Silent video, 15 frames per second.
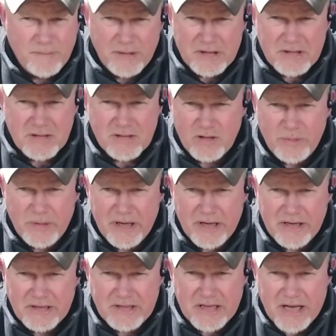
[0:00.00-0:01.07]
this is going to be an
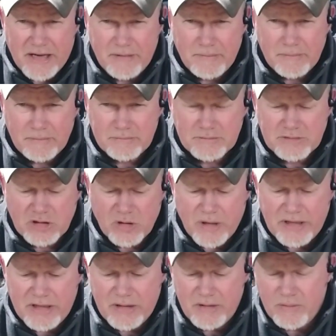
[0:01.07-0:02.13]
inside. So I
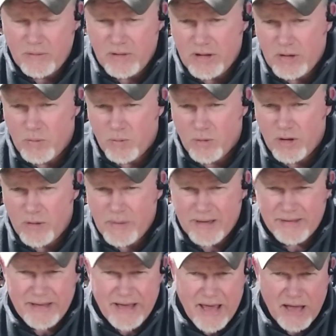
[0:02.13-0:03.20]
didn't really worry
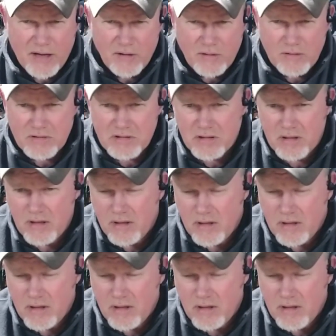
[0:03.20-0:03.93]
about the handles,